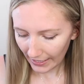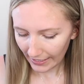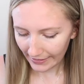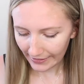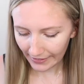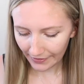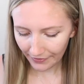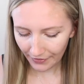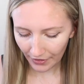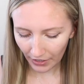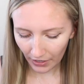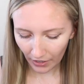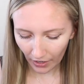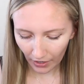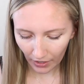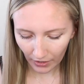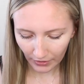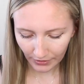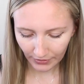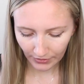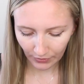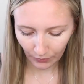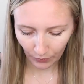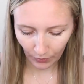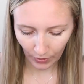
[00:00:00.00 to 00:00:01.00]
And then the
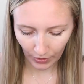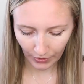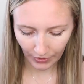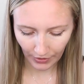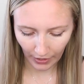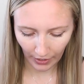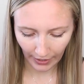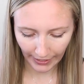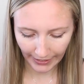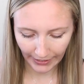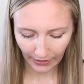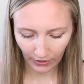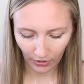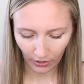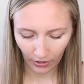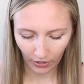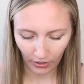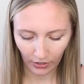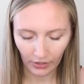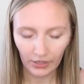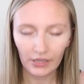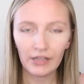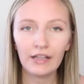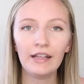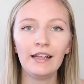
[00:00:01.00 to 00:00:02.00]
last one that I
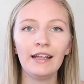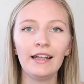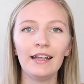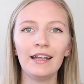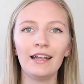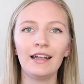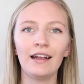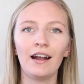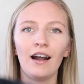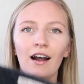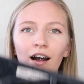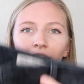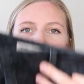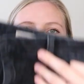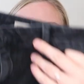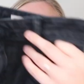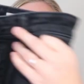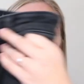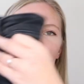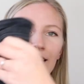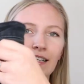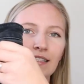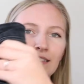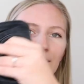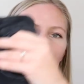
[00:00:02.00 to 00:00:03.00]
got
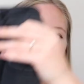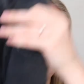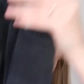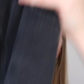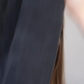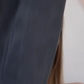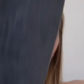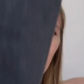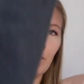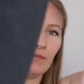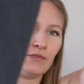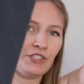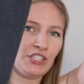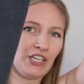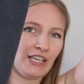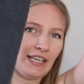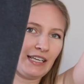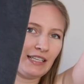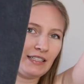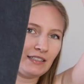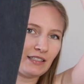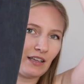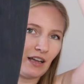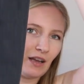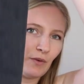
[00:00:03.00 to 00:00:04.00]
are these mum
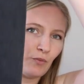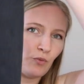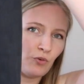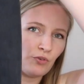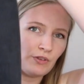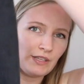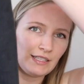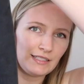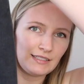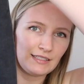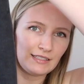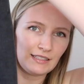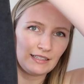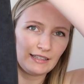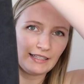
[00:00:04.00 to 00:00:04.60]
jeans. I wore these